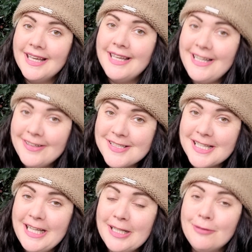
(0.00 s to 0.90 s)
Here's
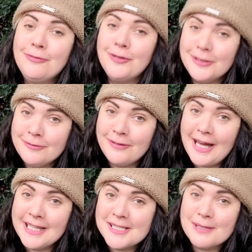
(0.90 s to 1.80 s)
a little fun
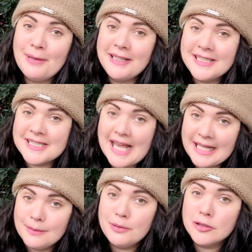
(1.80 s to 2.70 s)
fact about this
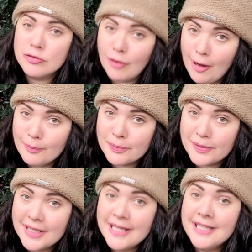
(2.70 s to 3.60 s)
edible crop.
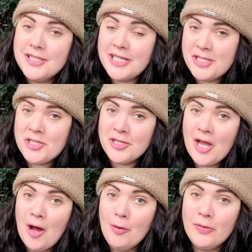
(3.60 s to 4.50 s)
Did you
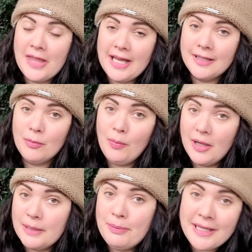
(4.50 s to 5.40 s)
know that
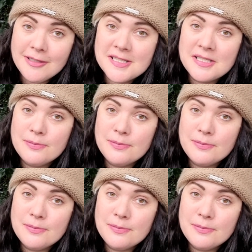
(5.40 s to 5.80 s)
what appears to